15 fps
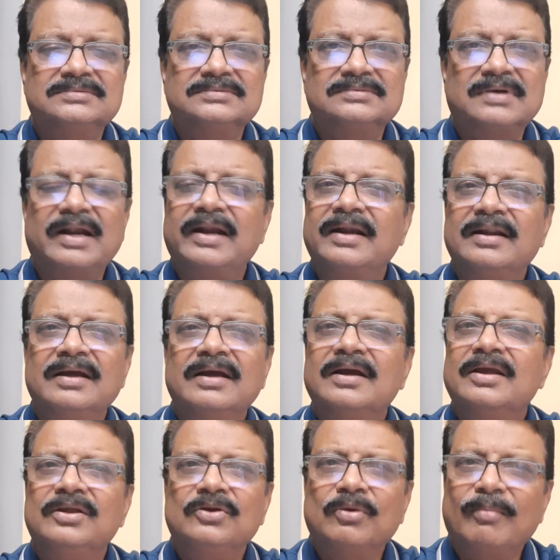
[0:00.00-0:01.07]
right,
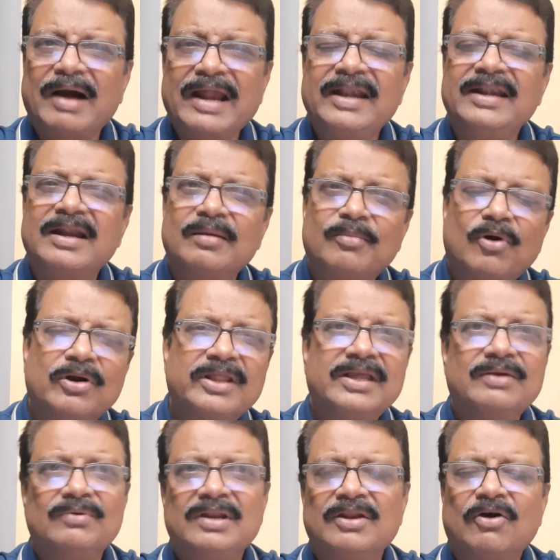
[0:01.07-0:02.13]
your mind and
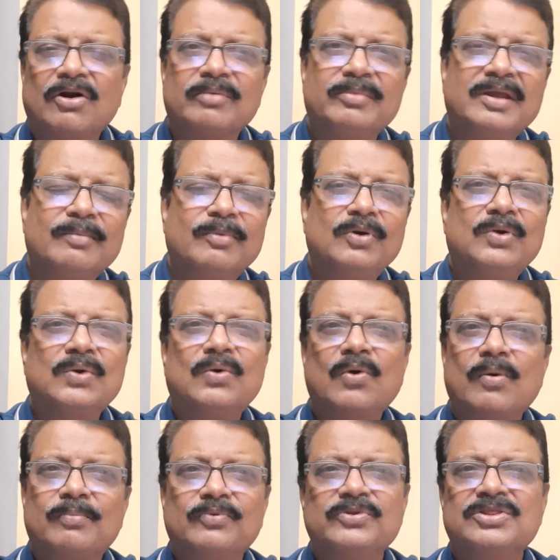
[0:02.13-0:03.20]
body will not be able to
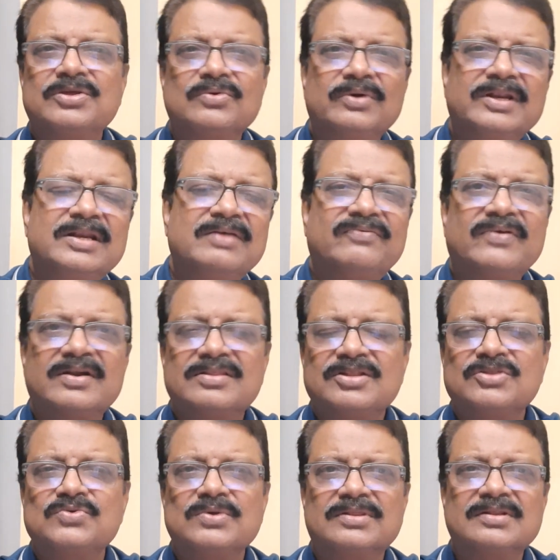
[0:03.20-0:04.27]
cope with you in different
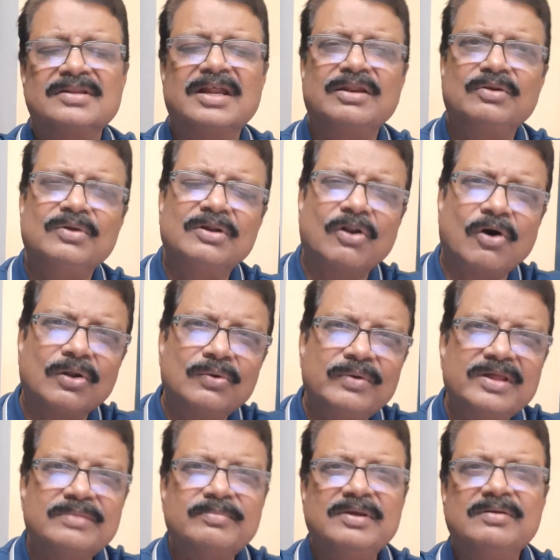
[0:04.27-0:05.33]
situations, and you will
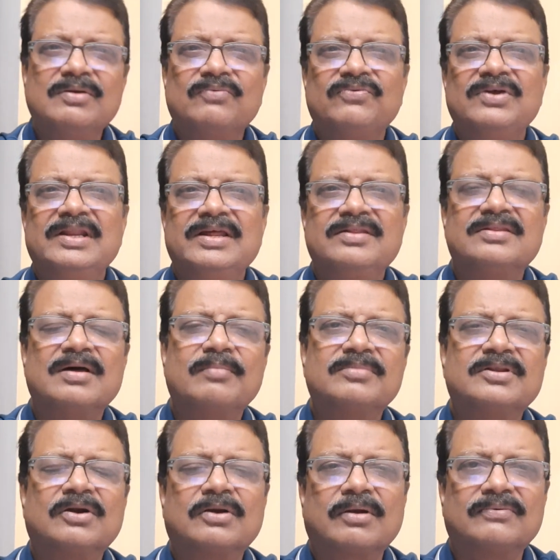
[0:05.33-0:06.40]
always be, feeling some
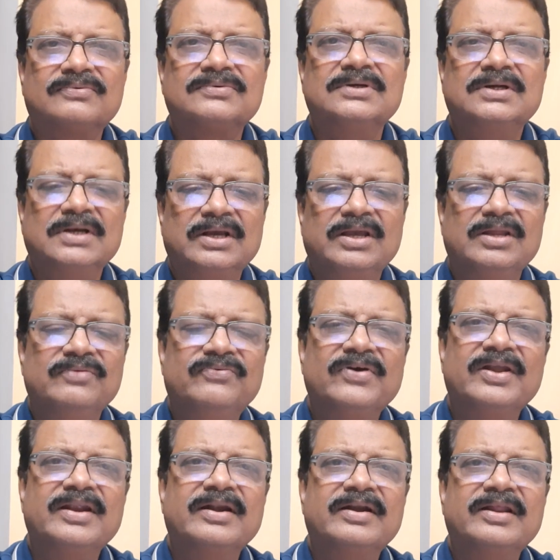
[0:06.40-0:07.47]
sort of
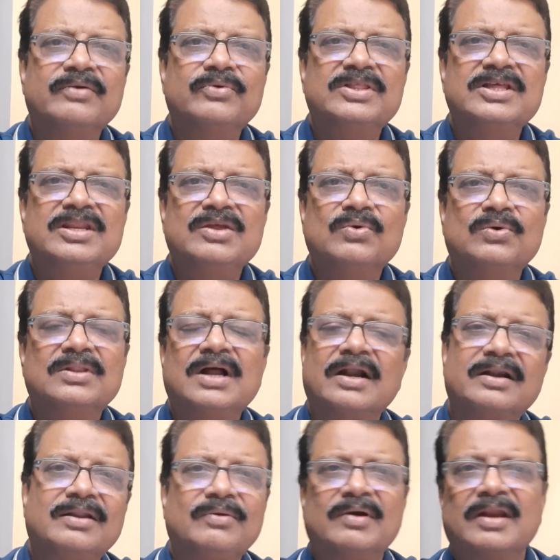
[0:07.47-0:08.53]
inferiority within you,
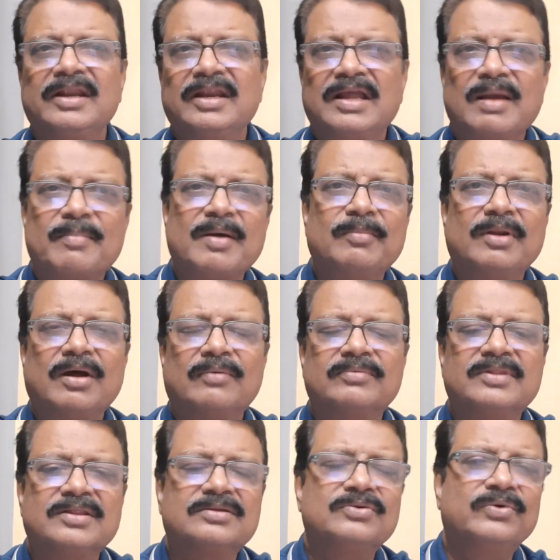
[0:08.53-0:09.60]
that you are incapable of
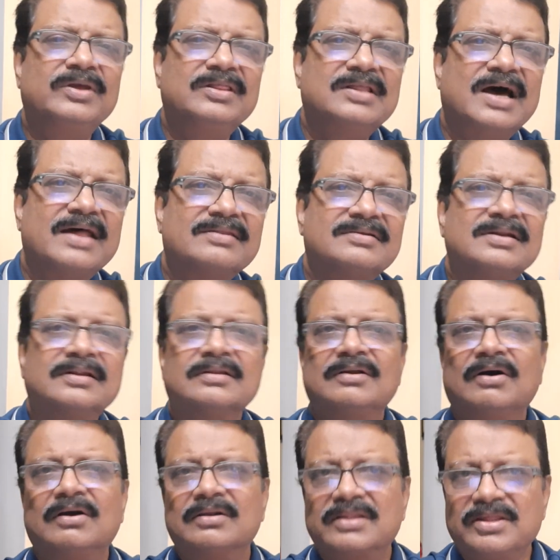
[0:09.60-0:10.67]
this, doing that
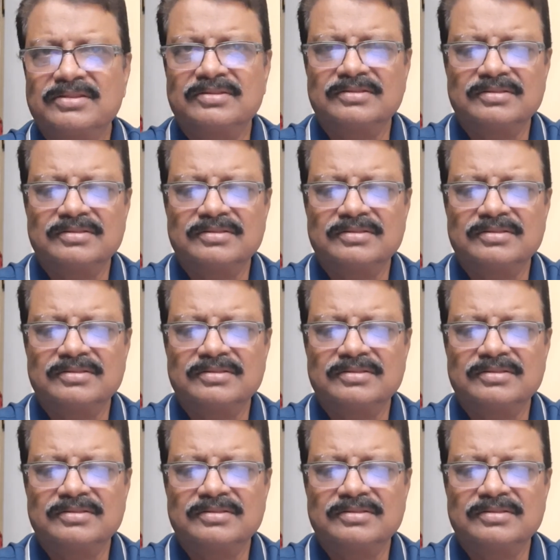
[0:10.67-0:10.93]
or this.